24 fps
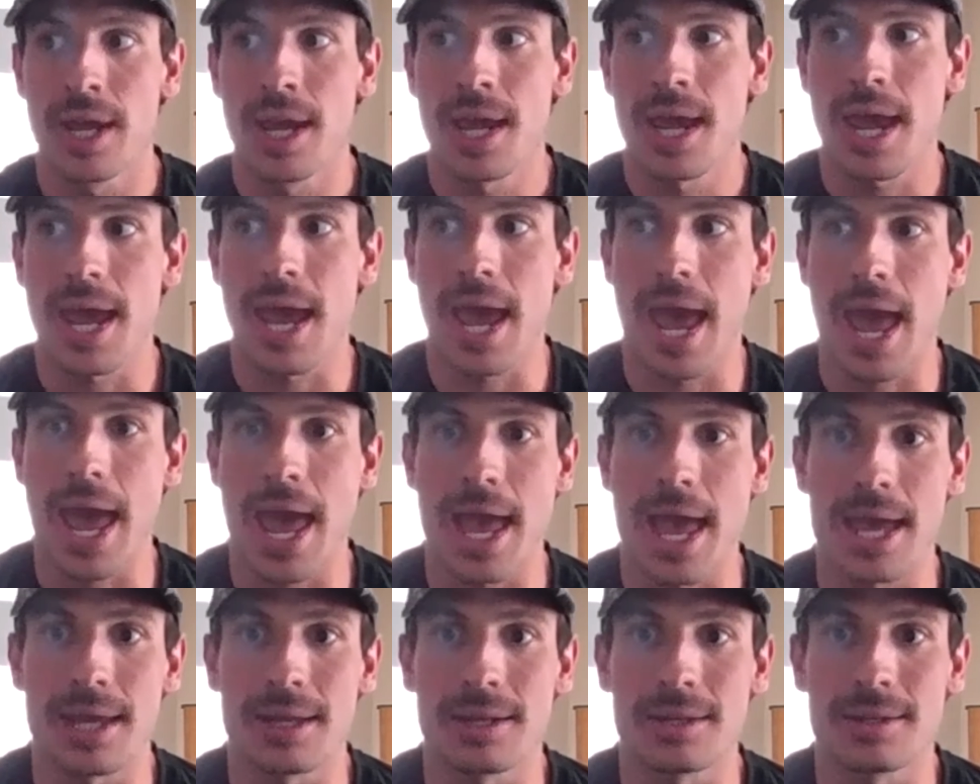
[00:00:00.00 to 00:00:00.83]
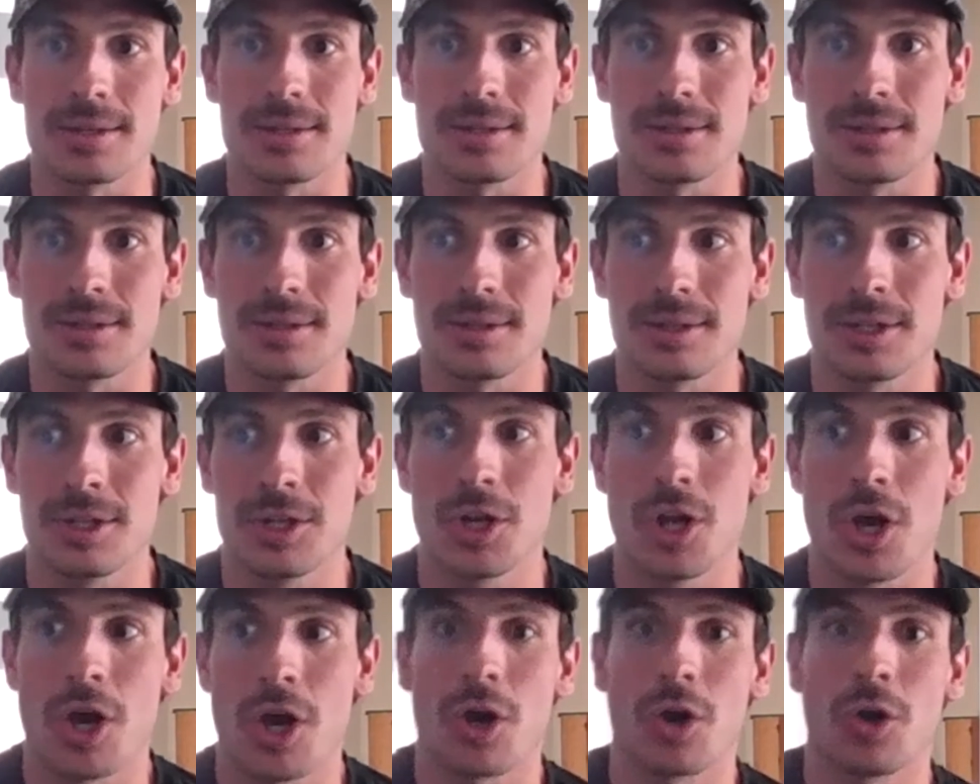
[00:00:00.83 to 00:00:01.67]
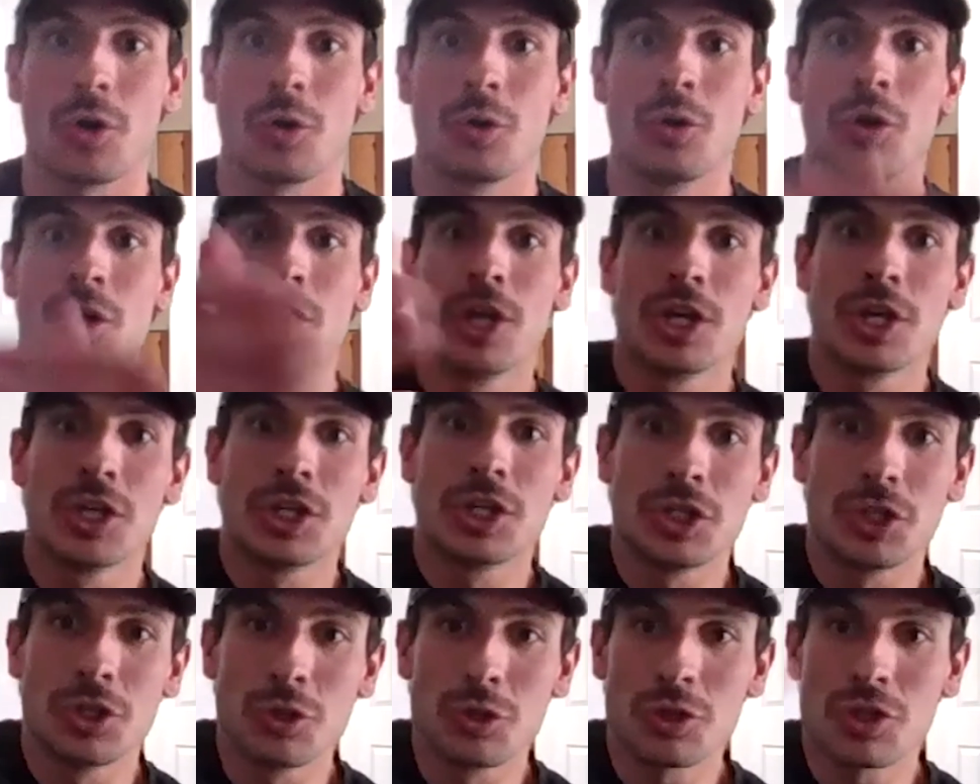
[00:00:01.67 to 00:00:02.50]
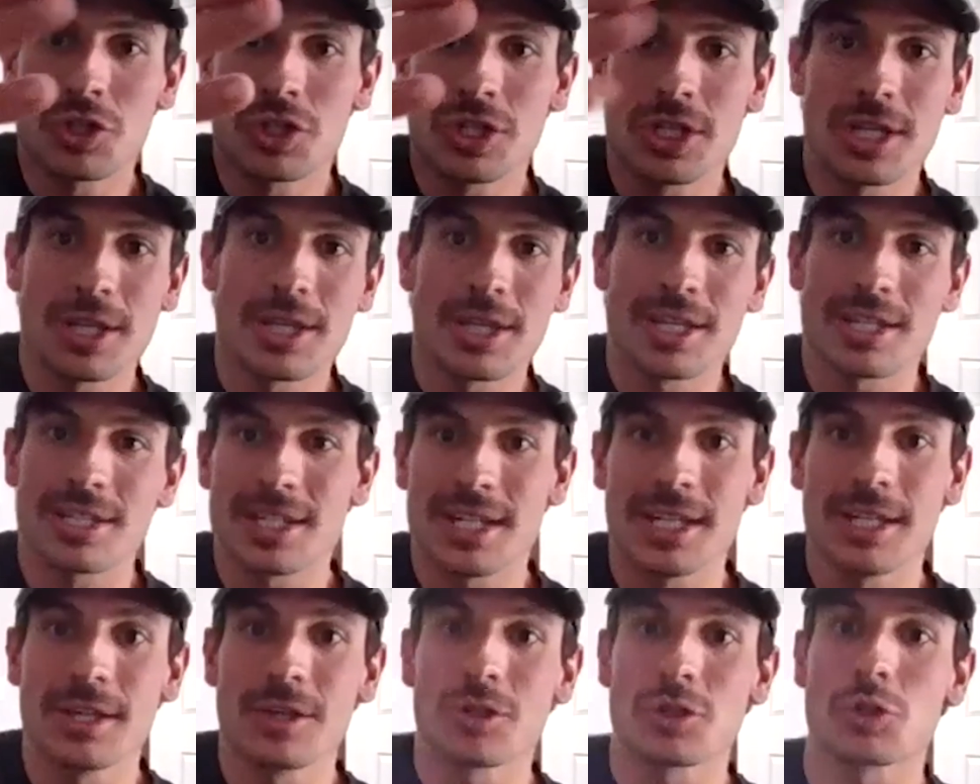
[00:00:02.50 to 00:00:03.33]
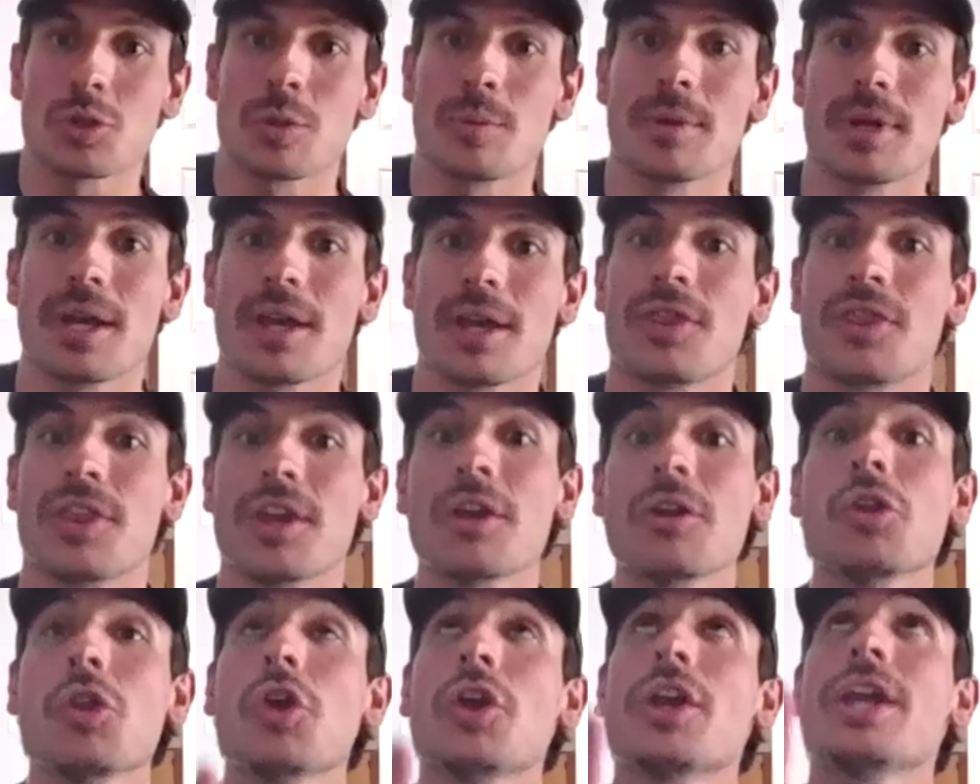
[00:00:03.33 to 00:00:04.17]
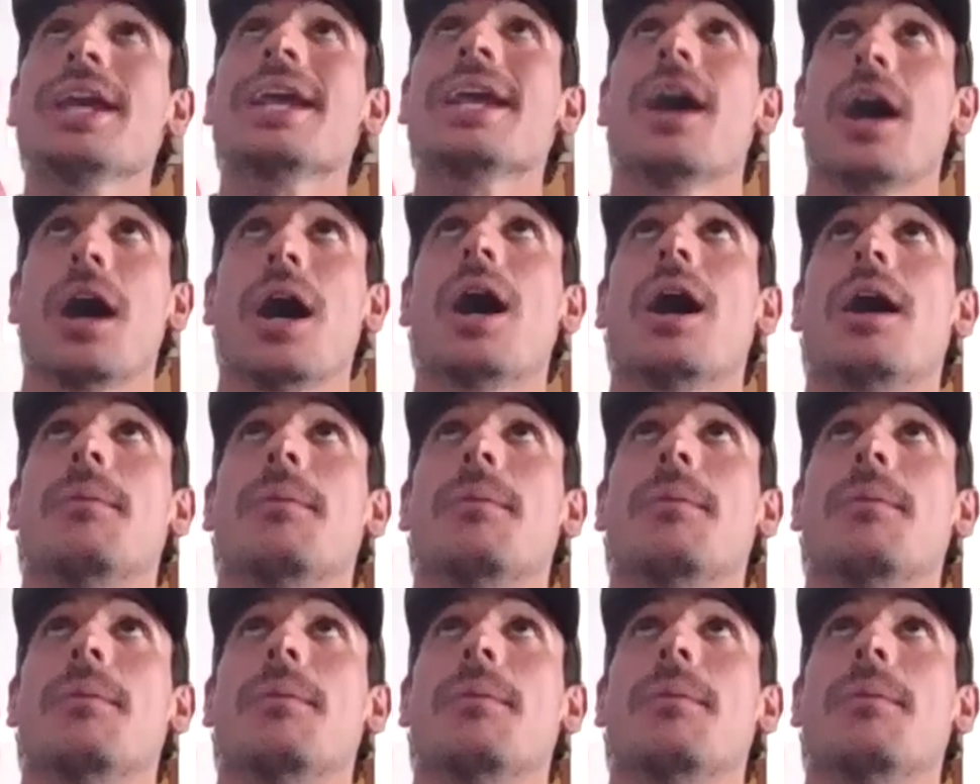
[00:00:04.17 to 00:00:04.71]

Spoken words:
and you see this eel swimming, they're looking up.